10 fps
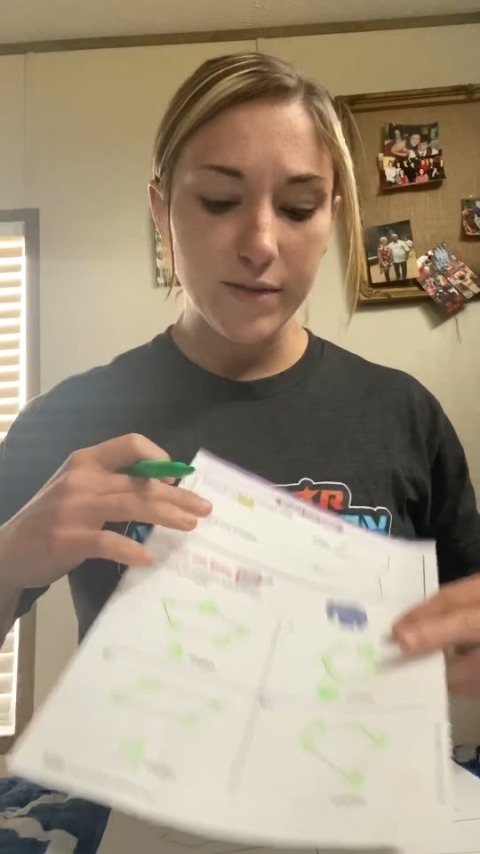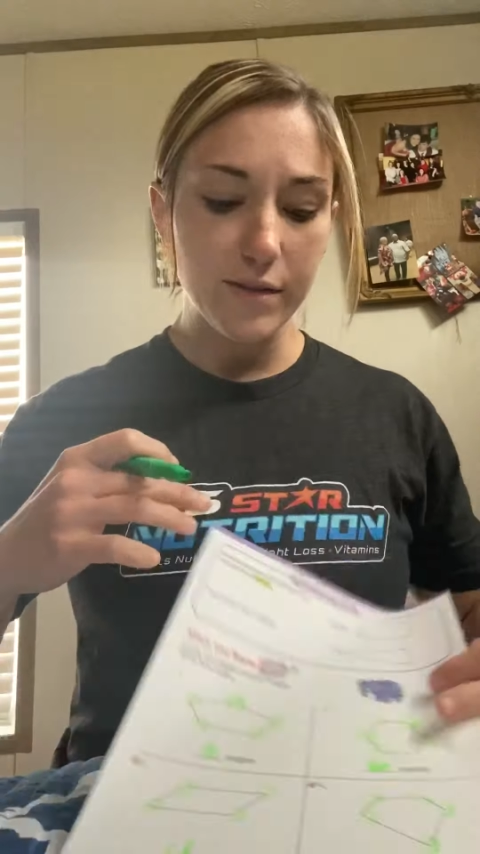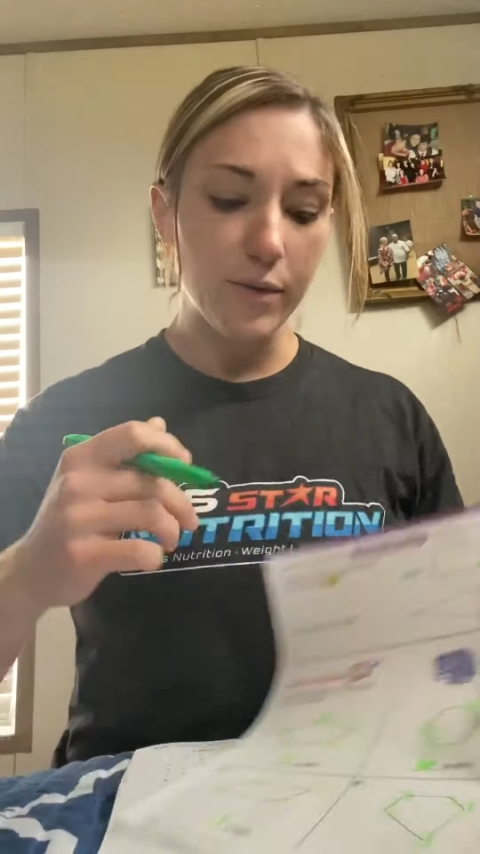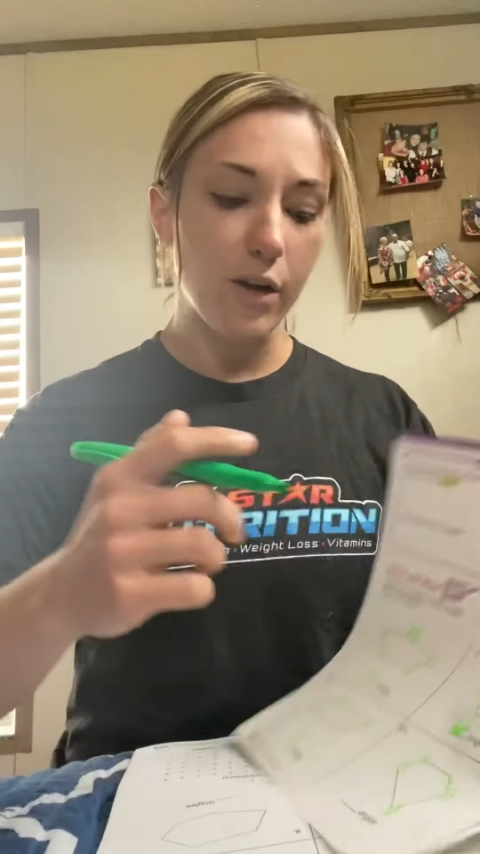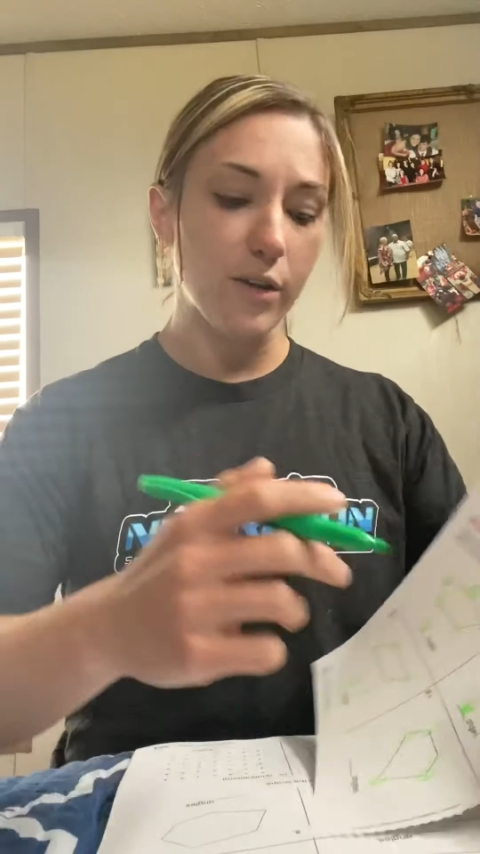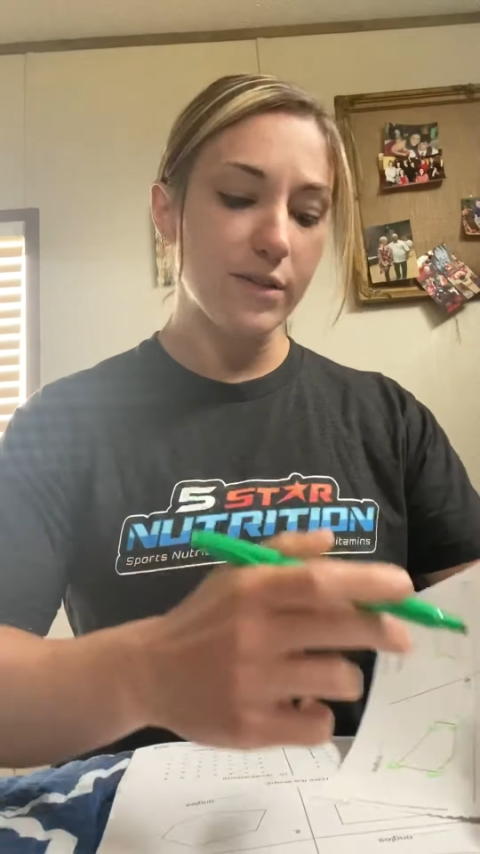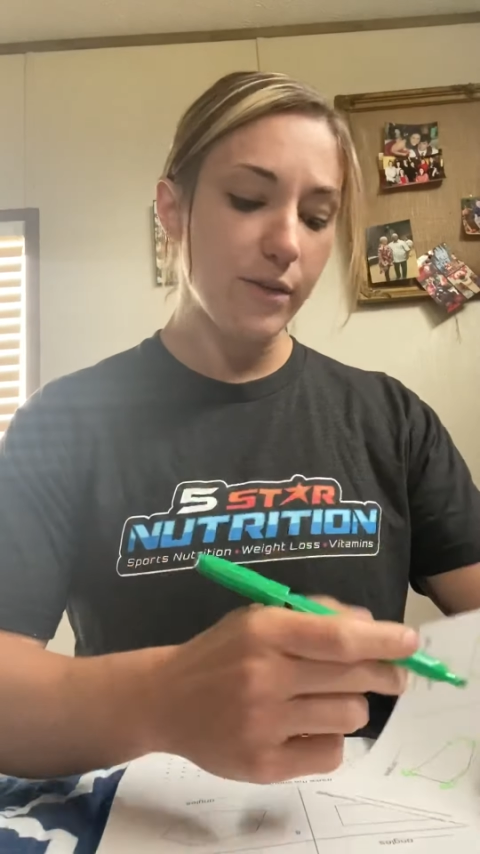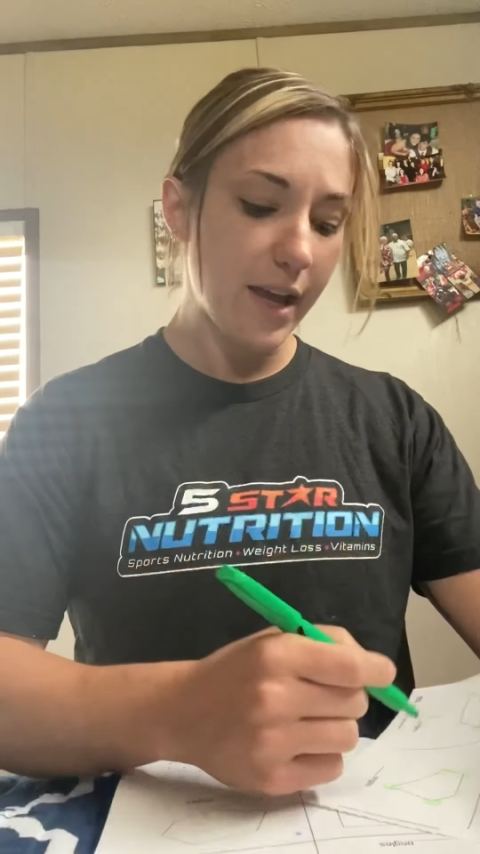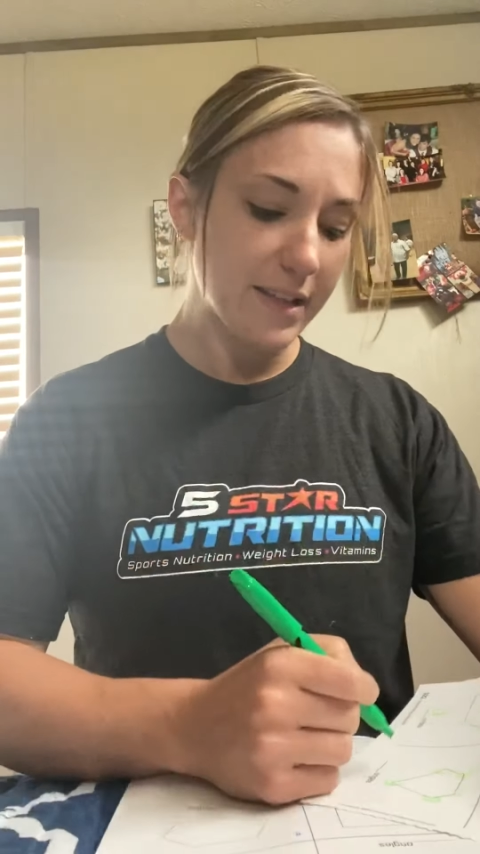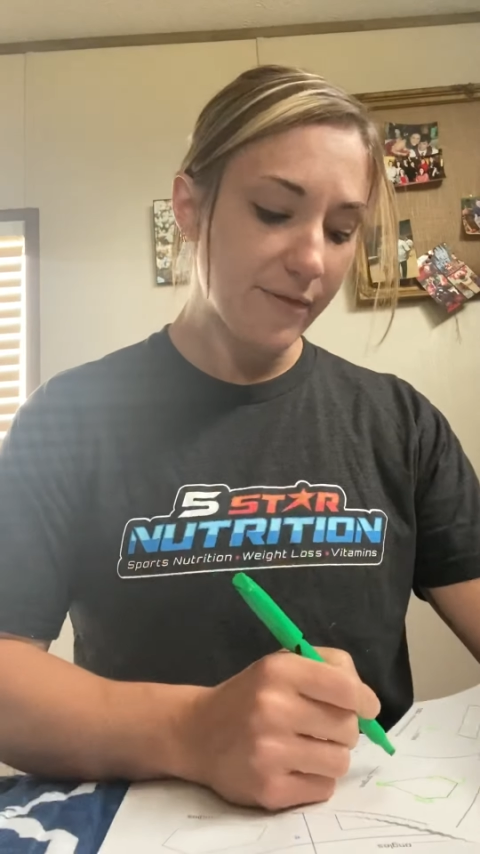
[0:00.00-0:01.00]
so it
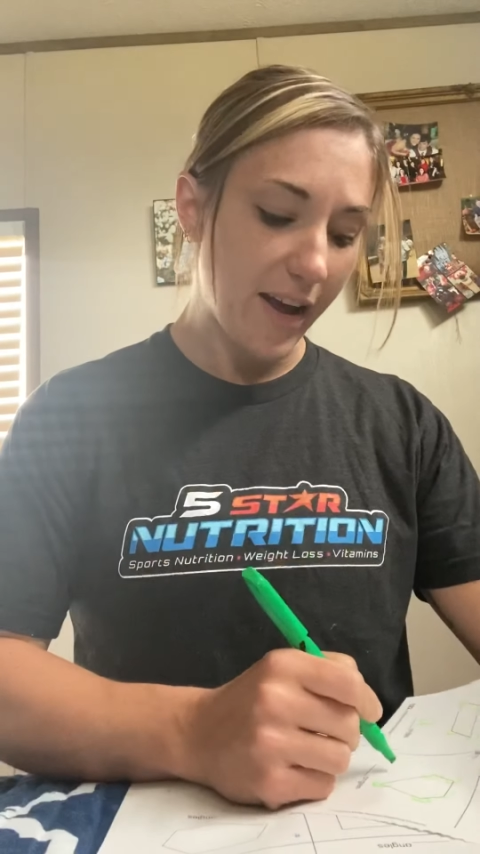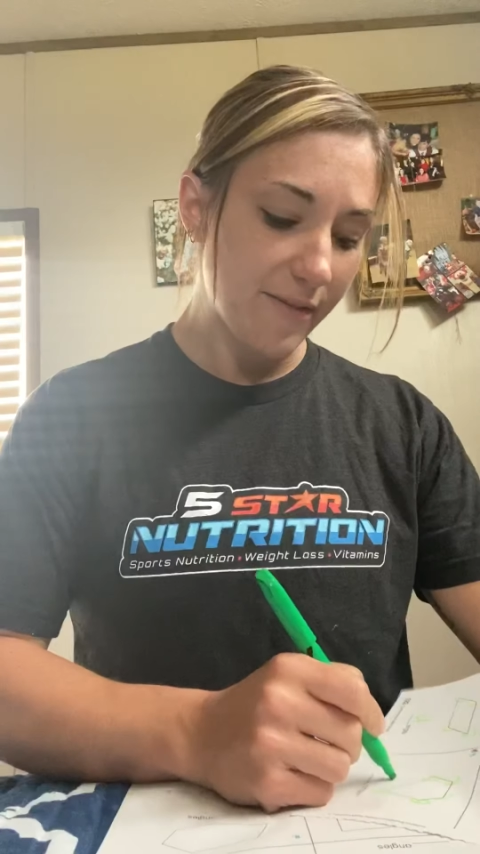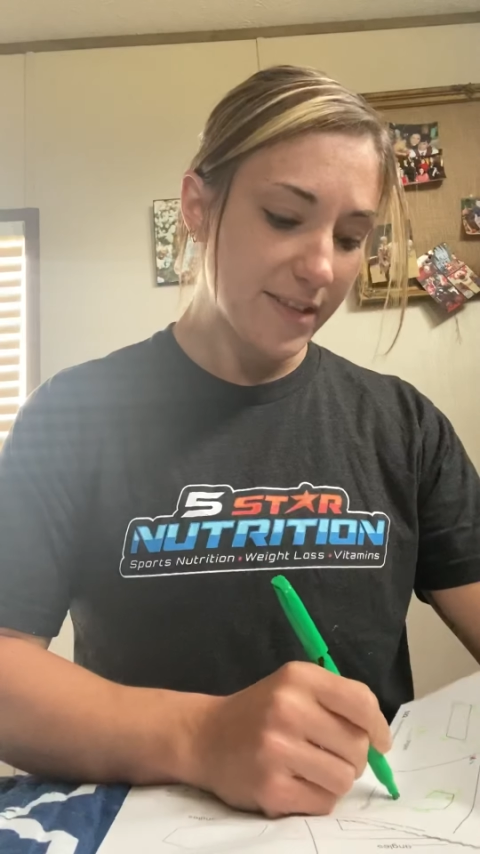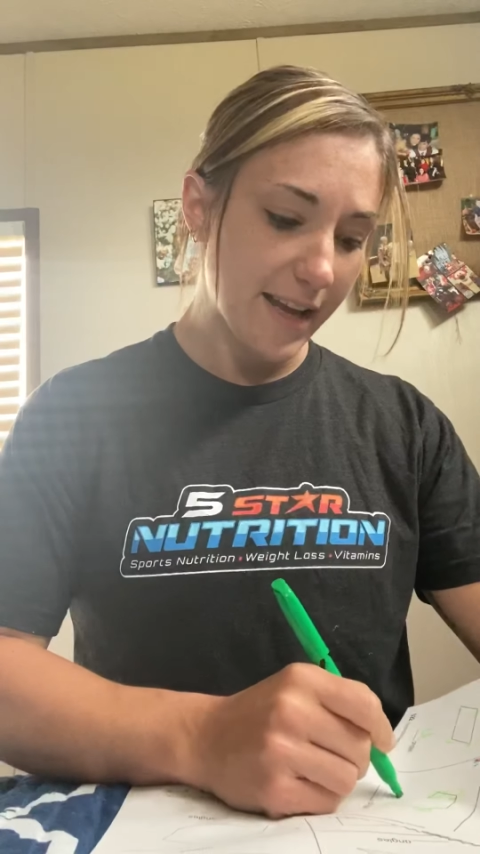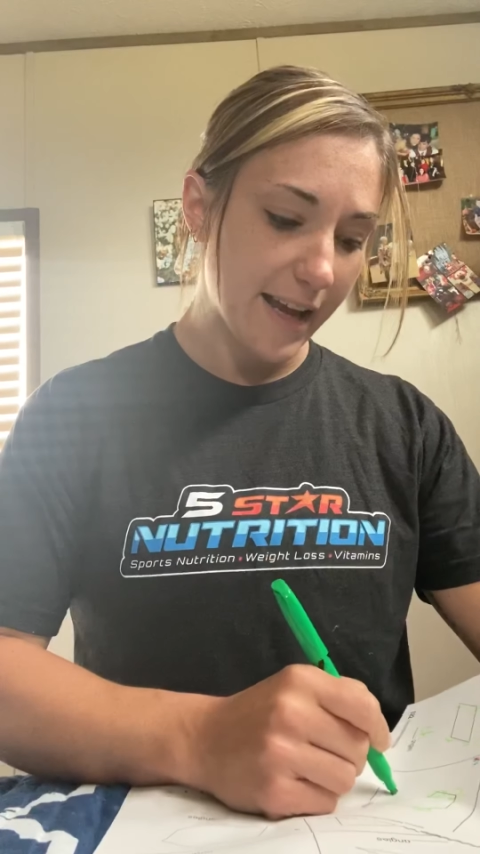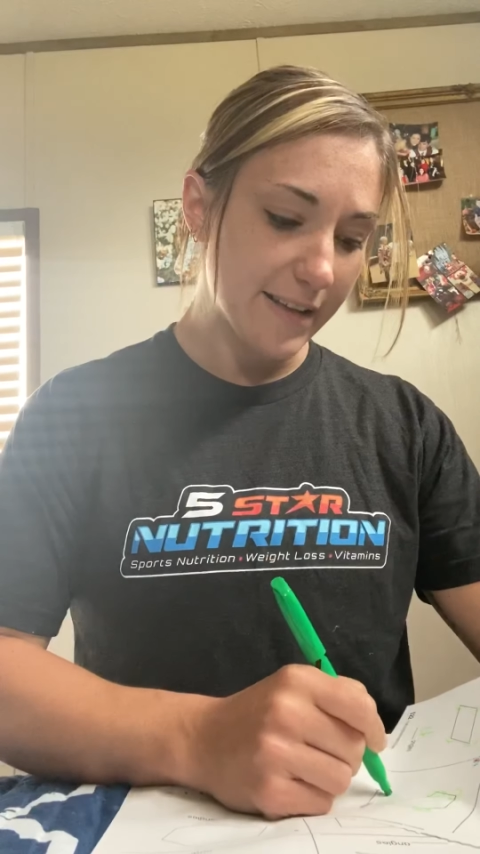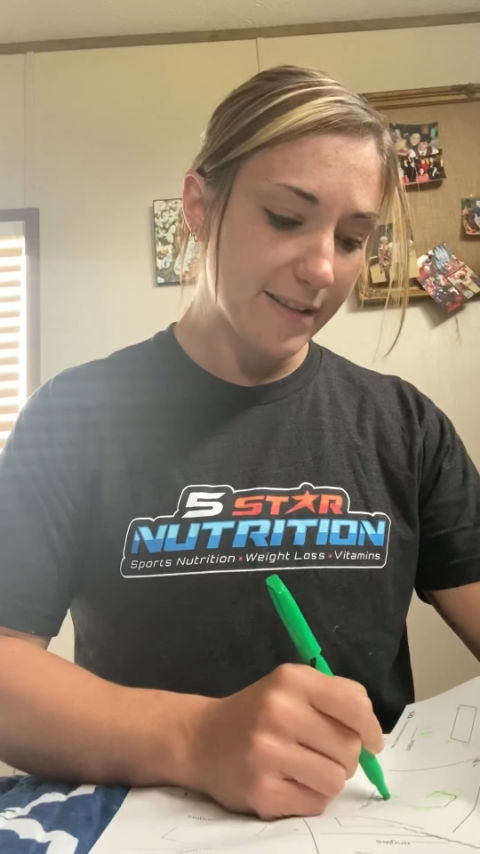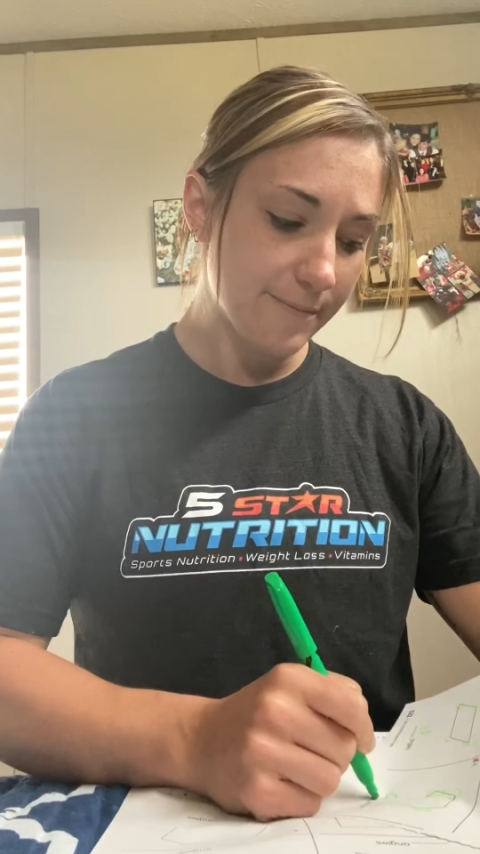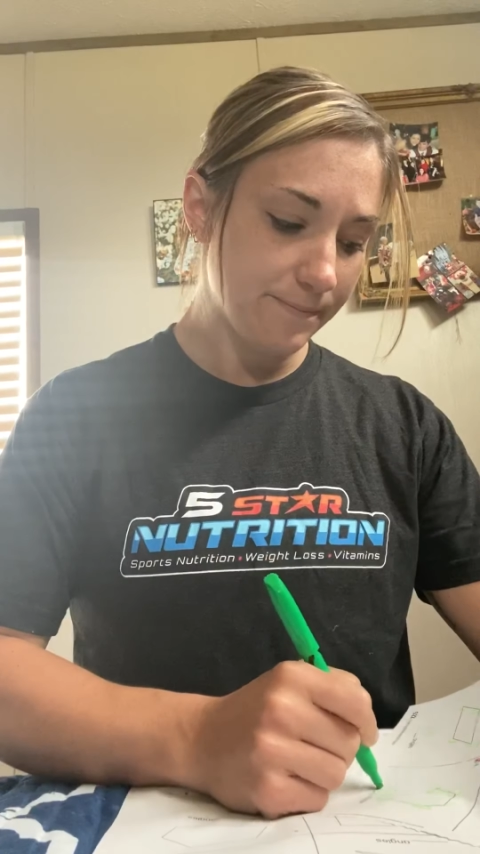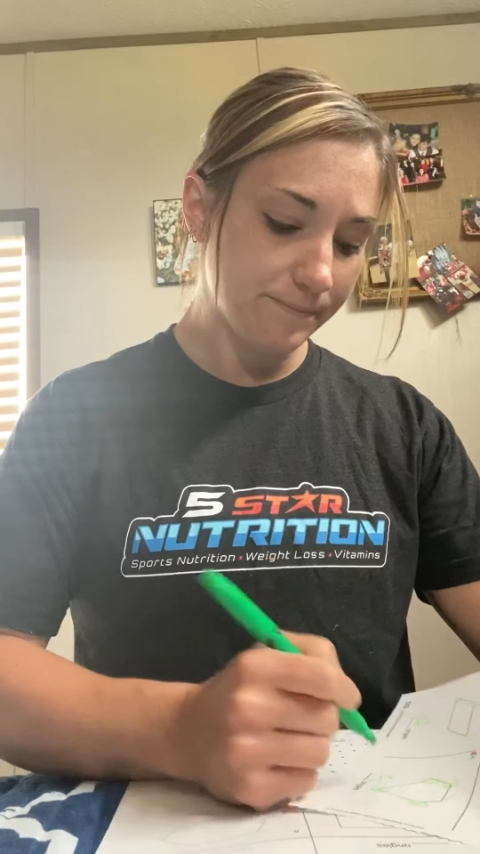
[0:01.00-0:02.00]
also has 5 sides.